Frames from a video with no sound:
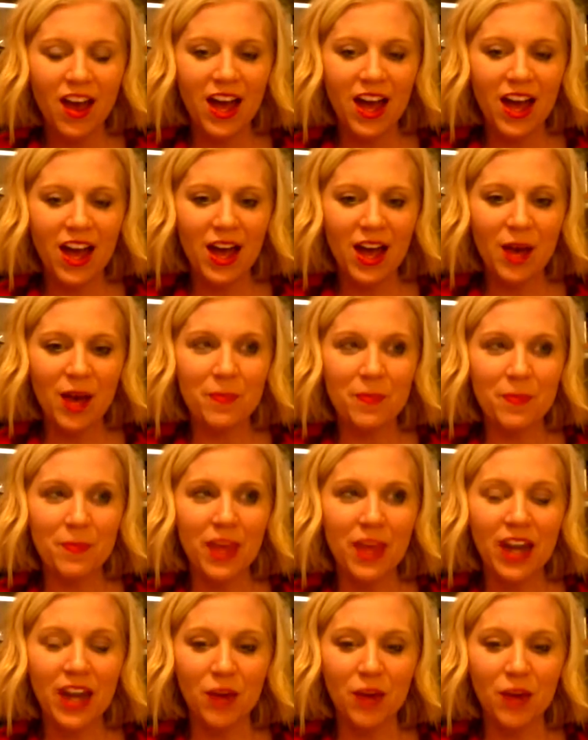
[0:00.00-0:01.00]

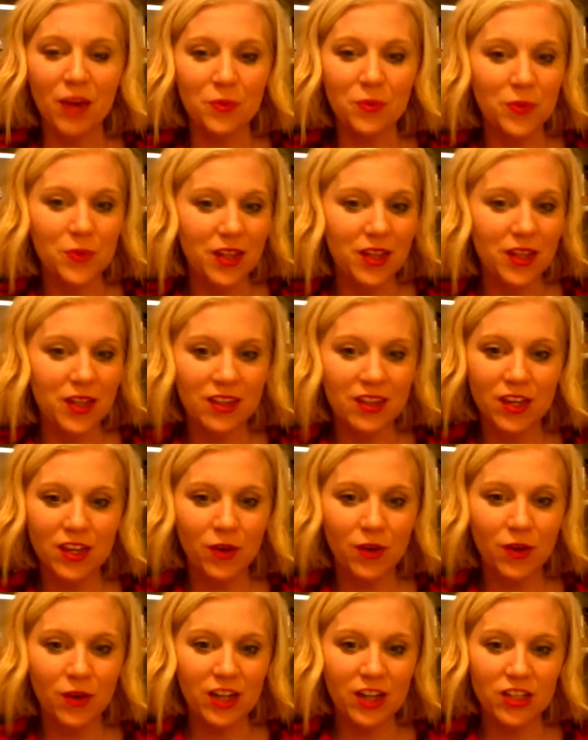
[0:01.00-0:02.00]
And I really
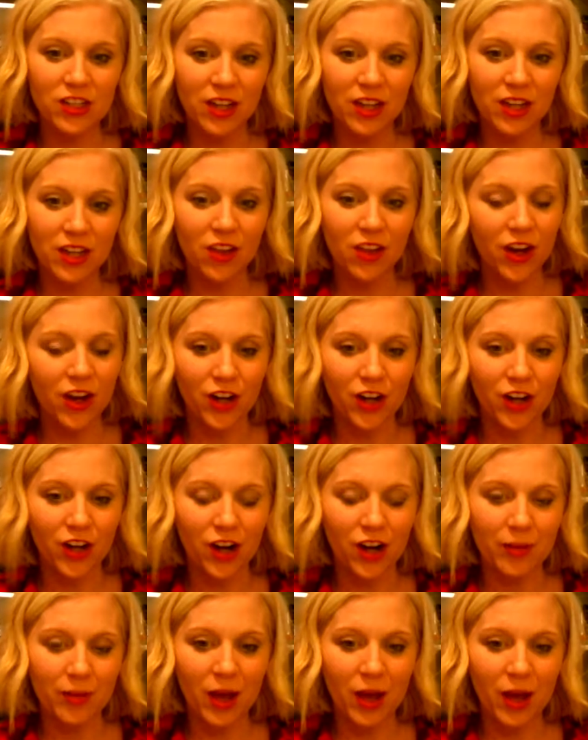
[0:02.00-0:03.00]
think you guys should think long and
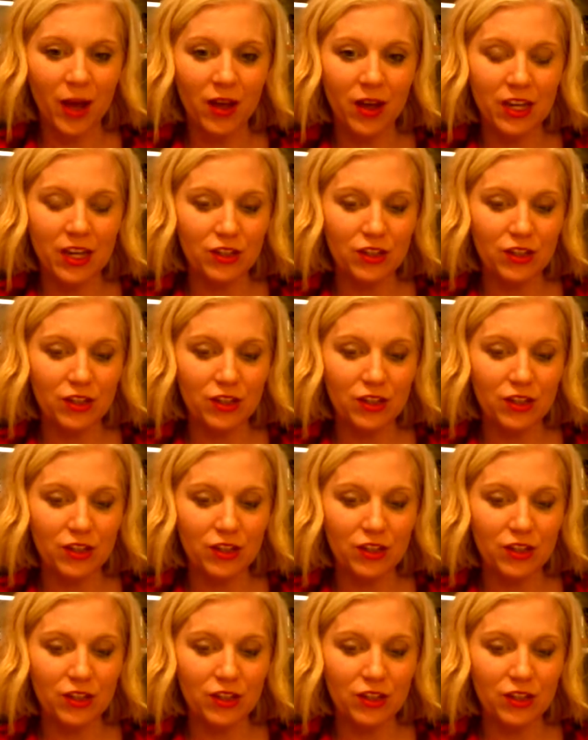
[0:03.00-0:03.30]
hard about